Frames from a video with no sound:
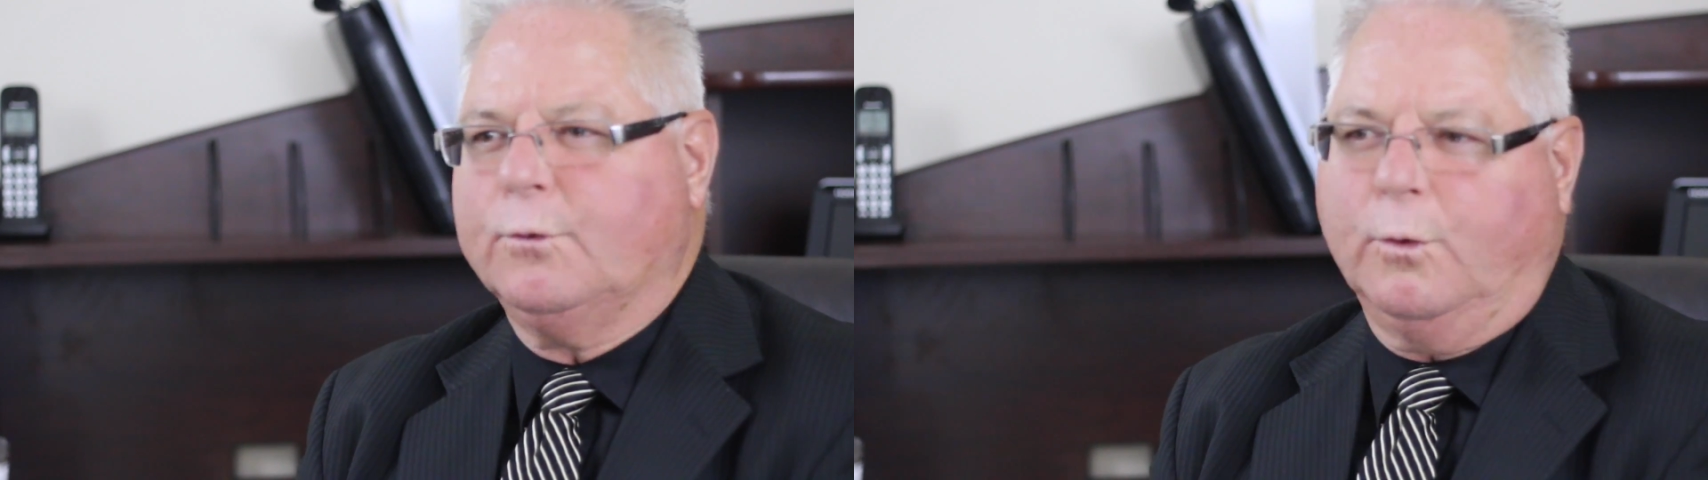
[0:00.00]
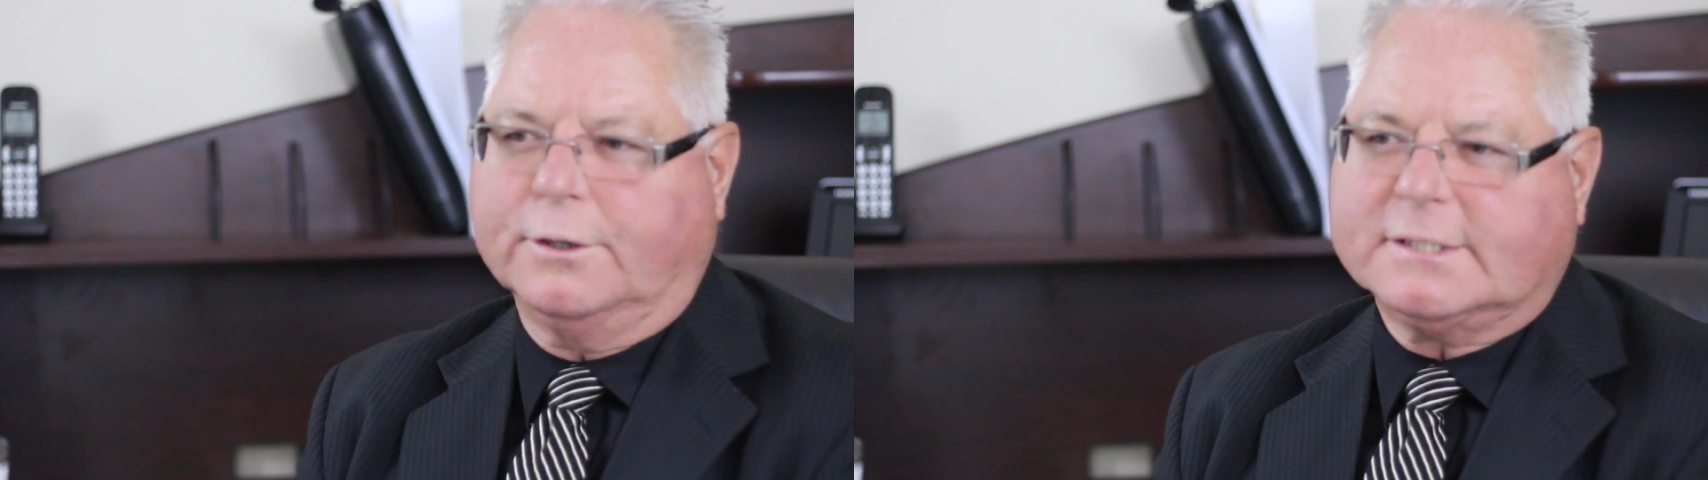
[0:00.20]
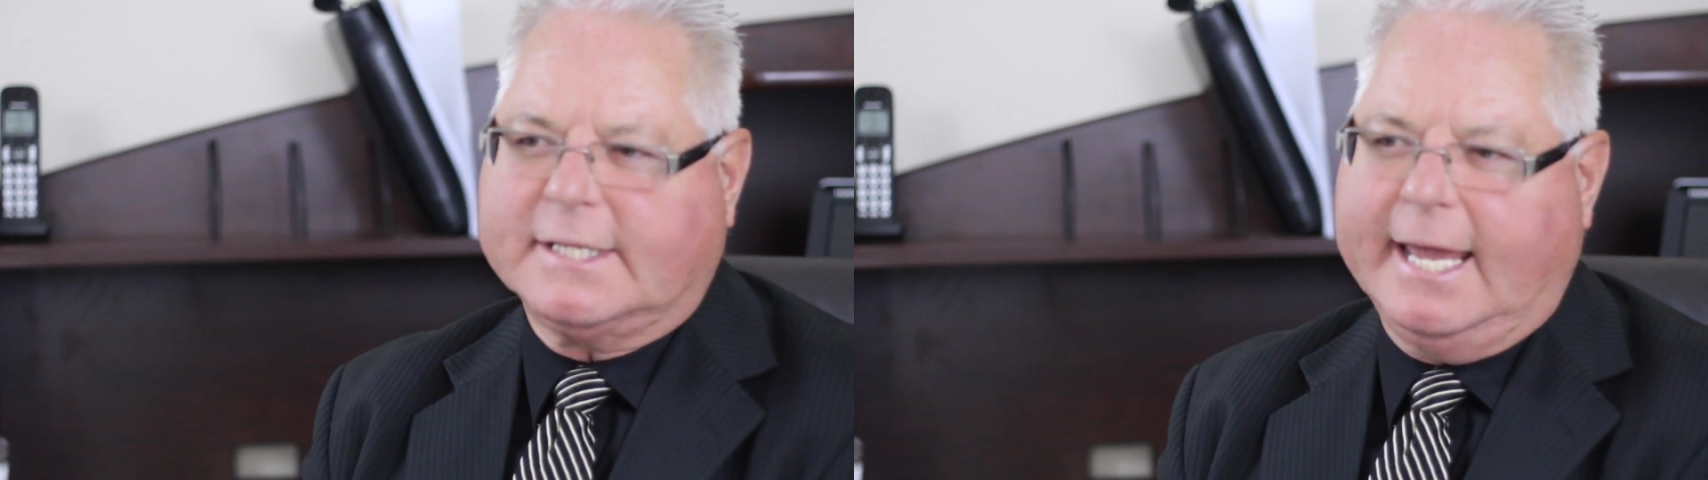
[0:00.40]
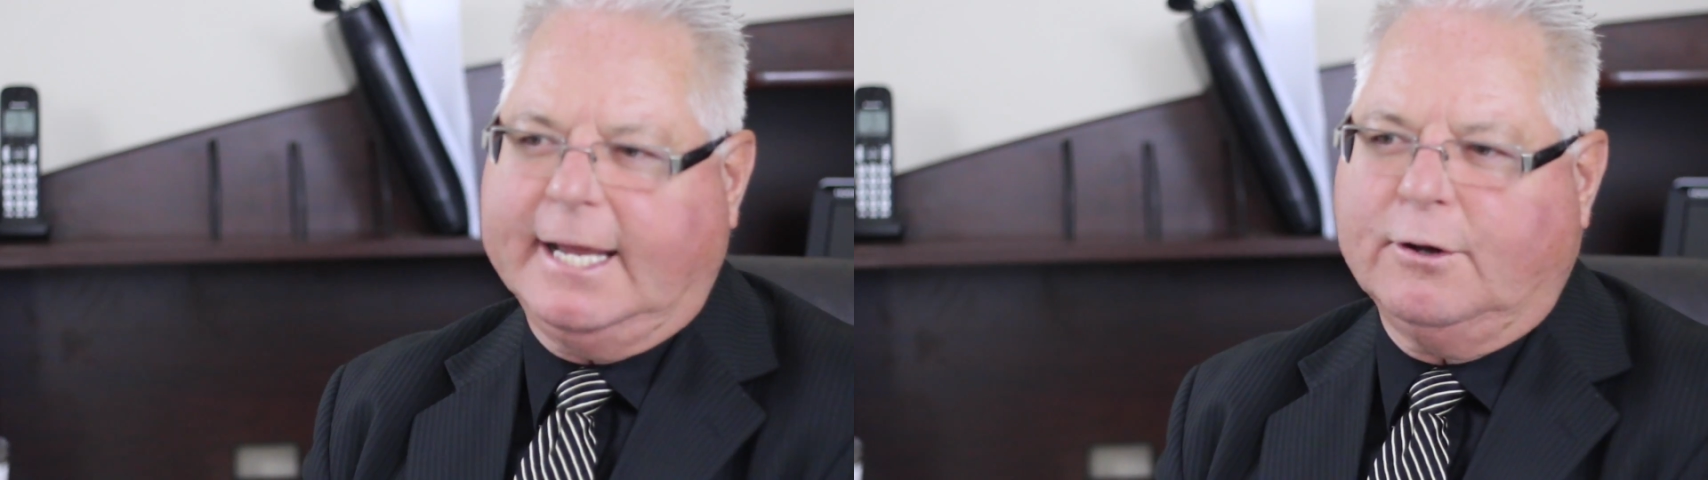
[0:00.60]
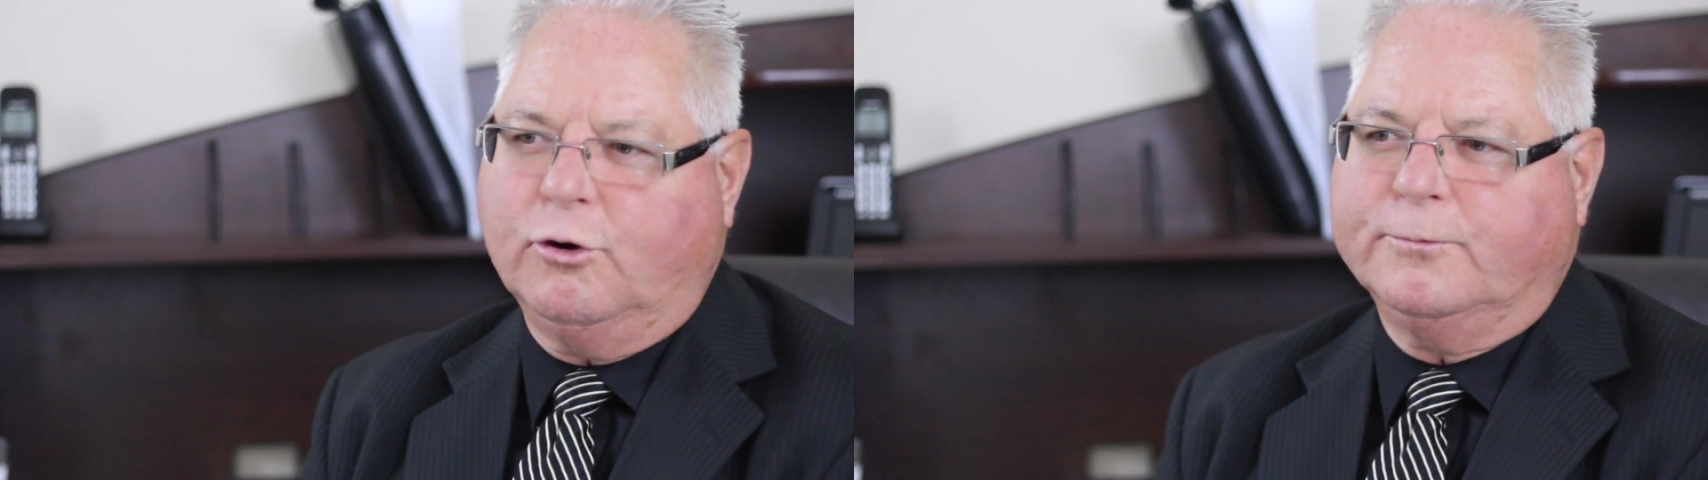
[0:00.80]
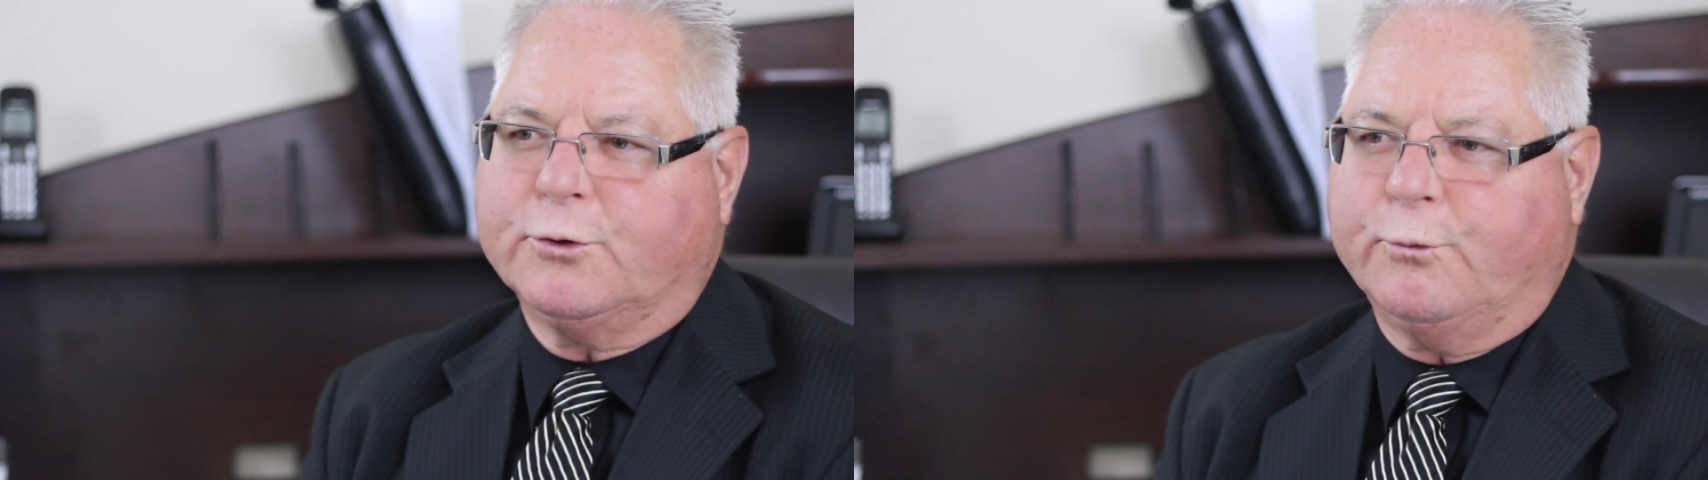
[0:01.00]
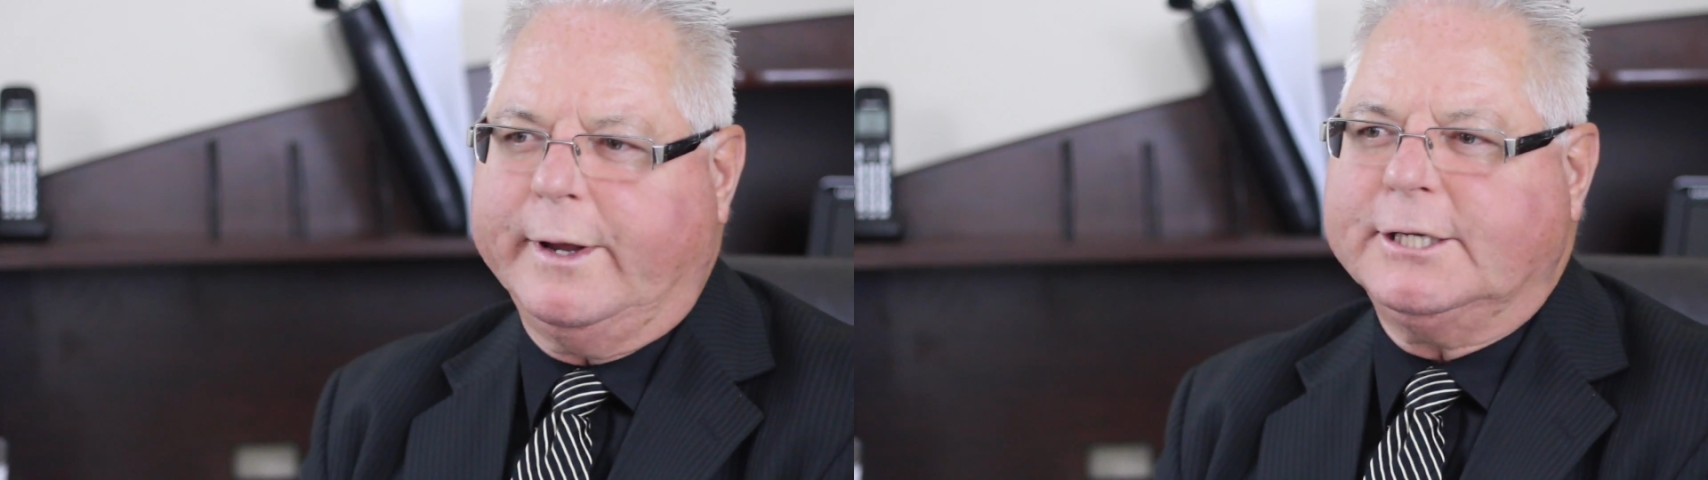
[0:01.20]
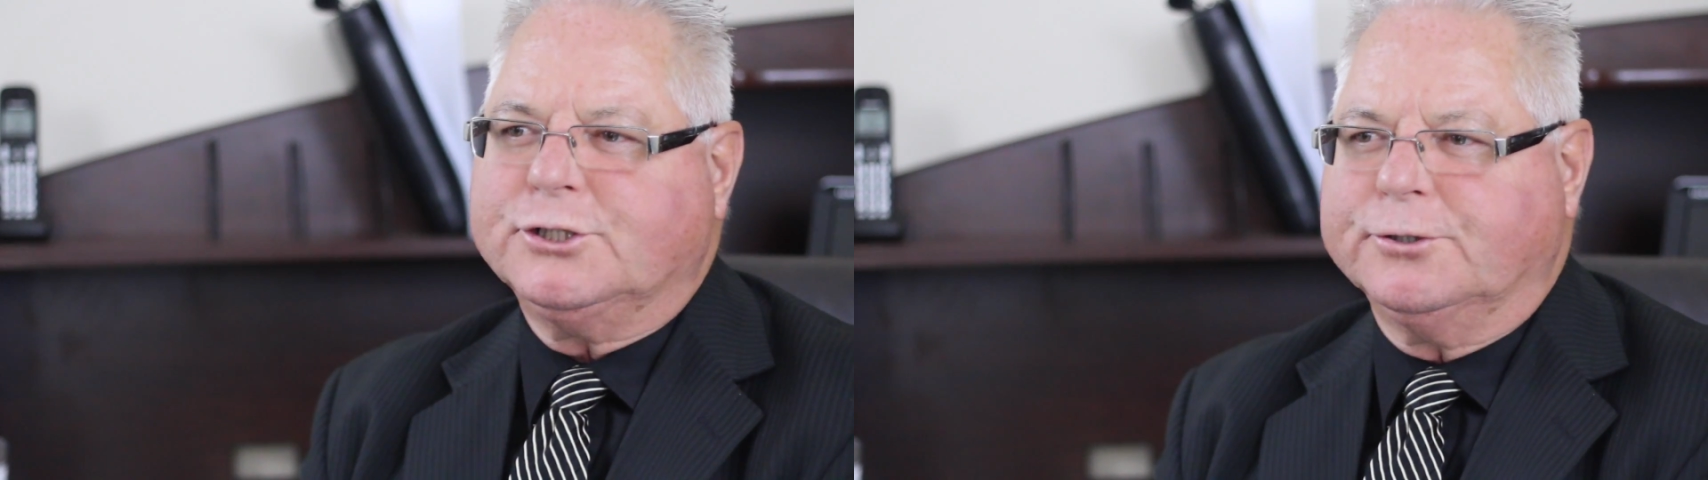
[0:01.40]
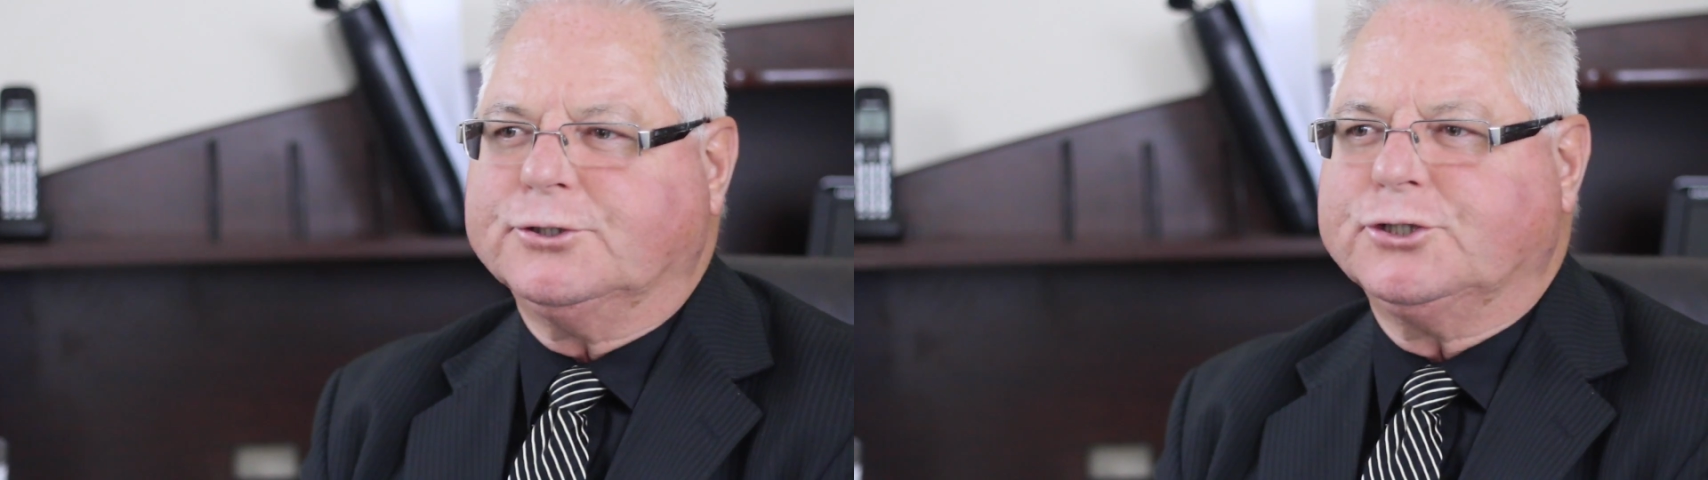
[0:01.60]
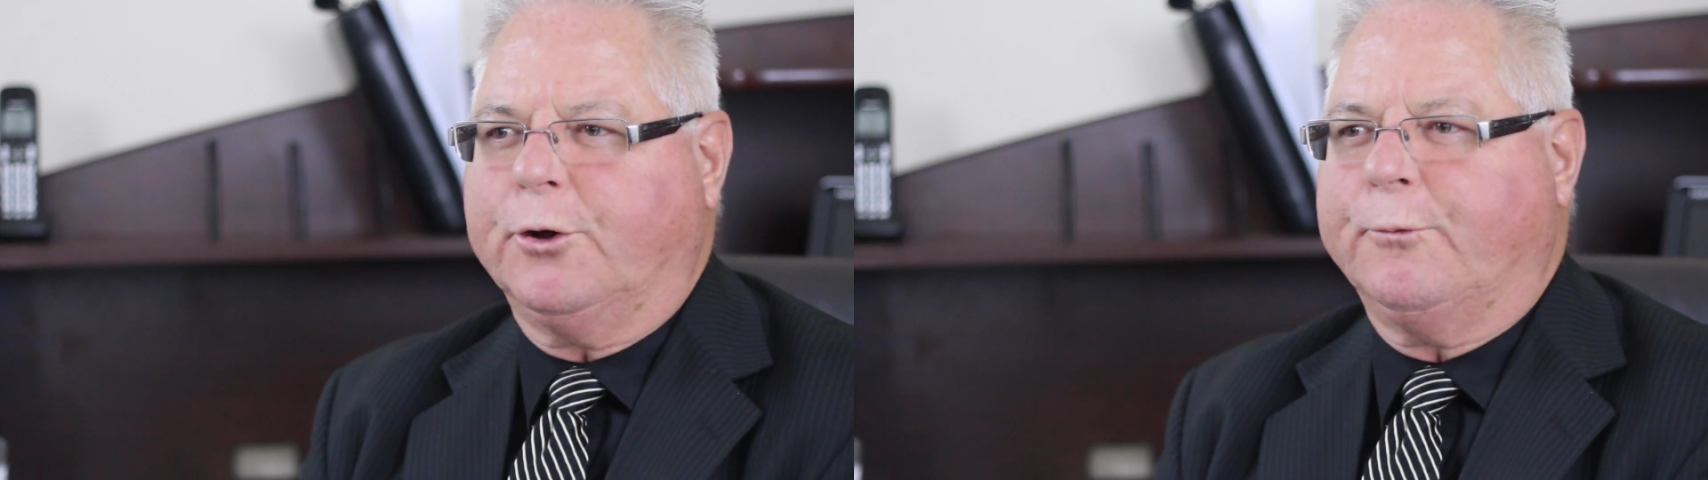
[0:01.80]
while staying home to raise your
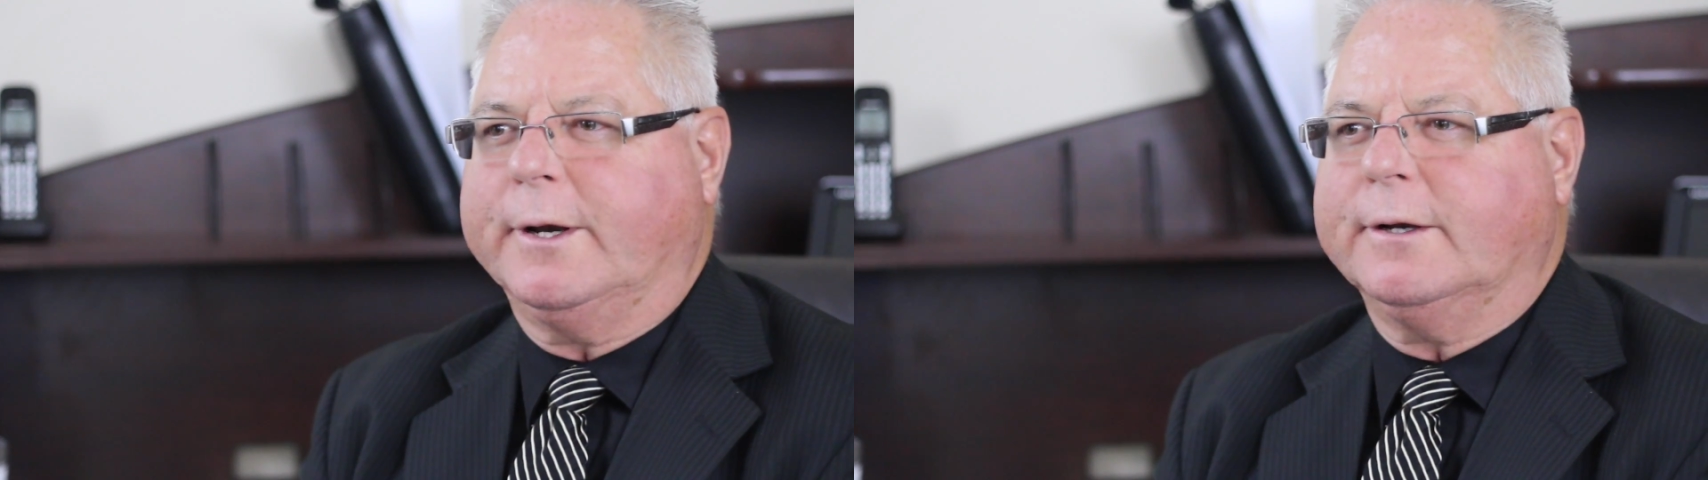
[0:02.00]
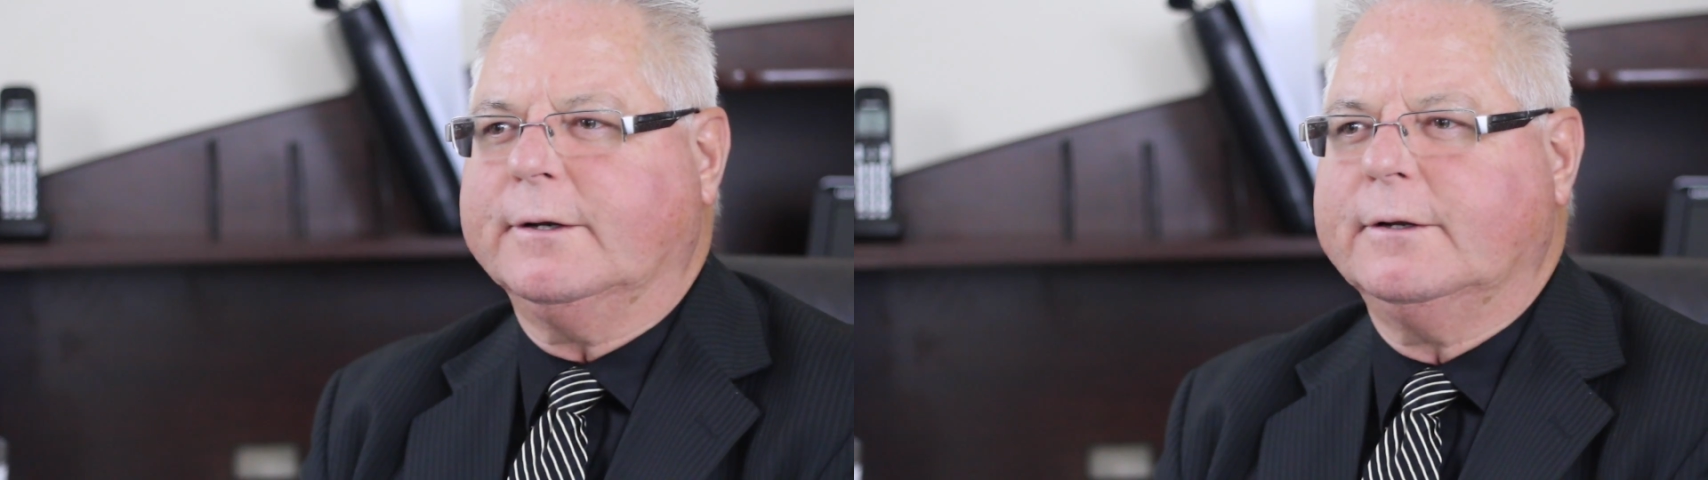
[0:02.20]
children,